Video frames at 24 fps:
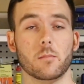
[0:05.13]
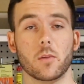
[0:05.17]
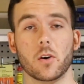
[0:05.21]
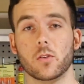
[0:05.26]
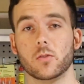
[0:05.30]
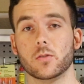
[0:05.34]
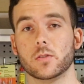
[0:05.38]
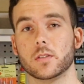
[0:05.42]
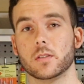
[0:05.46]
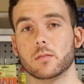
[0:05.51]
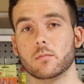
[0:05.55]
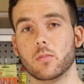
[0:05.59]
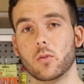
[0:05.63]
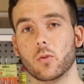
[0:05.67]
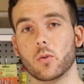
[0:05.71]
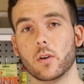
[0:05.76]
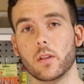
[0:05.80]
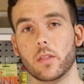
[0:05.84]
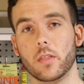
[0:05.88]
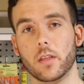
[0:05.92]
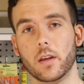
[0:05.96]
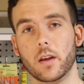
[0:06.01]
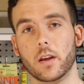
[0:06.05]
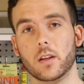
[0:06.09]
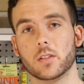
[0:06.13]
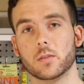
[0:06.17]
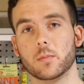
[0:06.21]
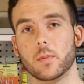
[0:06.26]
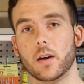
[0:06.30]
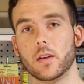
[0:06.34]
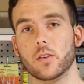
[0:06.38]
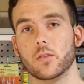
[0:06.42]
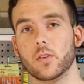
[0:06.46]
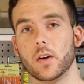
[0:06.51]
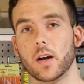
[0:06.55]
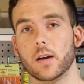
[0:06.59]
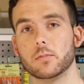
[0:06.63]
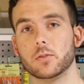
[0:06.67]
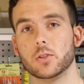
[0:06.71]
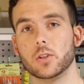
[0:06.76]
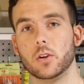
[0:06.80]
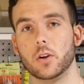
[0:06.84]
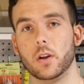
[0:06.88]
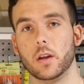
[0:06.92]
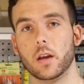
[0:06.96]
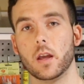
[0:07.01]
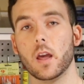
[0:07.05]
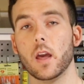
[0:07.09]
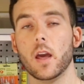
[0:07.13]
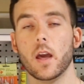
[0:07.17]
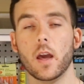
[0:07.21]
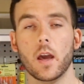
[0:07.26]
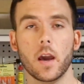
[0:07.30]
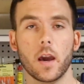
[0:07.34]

most important things about trap shooting,